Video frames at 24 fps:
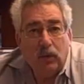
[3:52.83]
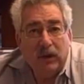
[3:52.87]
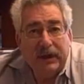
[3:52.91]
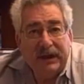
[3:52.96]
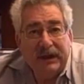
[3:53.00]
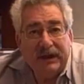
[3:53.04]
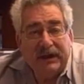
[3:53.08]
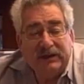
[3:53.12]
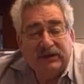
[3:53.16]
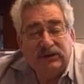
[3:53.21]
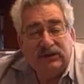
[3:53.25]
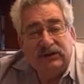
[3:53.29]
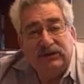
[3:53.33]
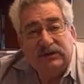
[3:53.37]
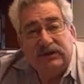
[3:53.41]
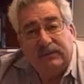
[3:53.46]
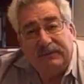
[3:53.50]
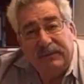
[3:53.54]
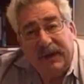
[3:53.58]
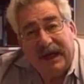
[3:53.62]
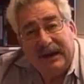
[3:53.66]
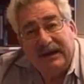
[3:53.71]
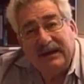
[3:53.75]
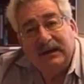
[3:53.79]
which,
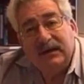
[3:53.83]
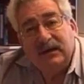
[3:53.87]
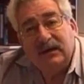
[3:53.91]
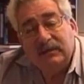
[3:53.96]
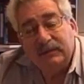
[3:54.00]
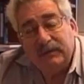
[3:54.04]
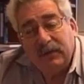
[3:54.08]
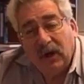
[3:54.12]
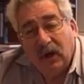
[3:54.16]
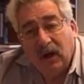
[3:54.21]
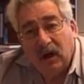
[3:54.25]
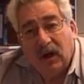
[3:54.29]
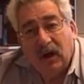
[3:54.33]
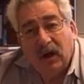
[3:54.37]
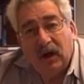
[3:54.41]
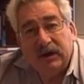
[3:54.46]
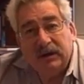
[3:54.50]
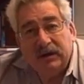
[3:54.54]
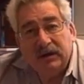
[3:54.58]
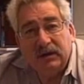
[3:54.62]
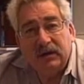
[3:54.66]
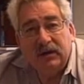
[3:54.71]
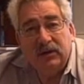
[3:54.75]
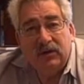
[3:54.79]
depending
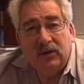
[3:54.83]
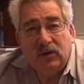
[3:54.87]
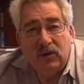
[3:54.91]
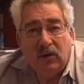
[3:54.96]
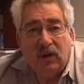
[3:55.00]
upon